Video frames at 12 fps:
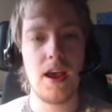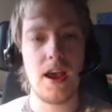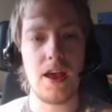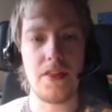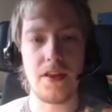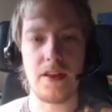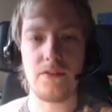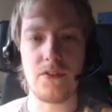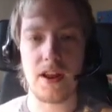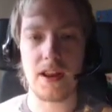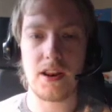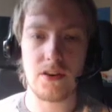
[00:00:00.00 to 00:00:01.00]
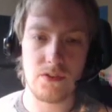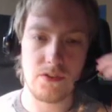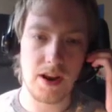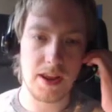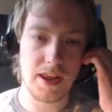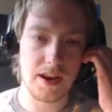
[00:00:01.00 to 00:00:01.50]
and then right
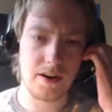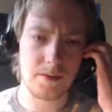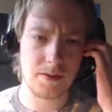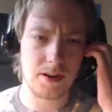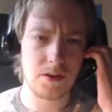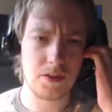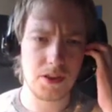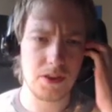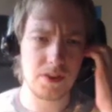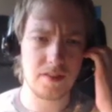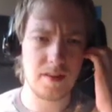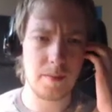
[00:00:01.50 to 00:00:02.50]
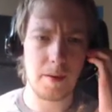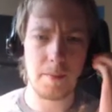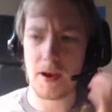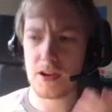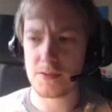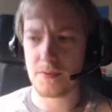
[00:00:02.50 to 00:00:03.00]
here, I don't think you can see my mouse,